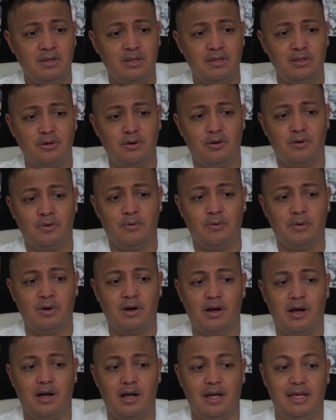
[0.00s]
You
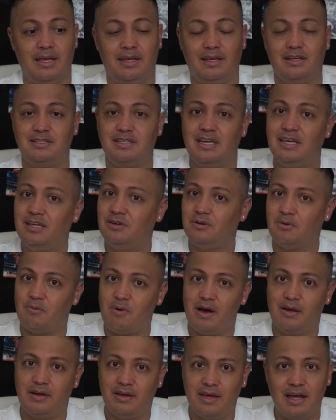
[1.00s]
know, it could take you a
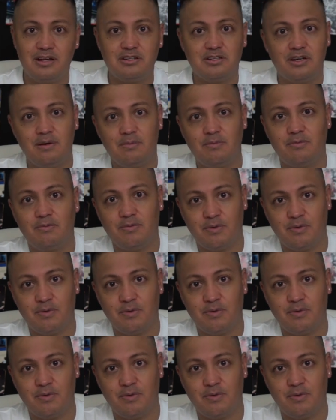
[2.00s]
while to catch up.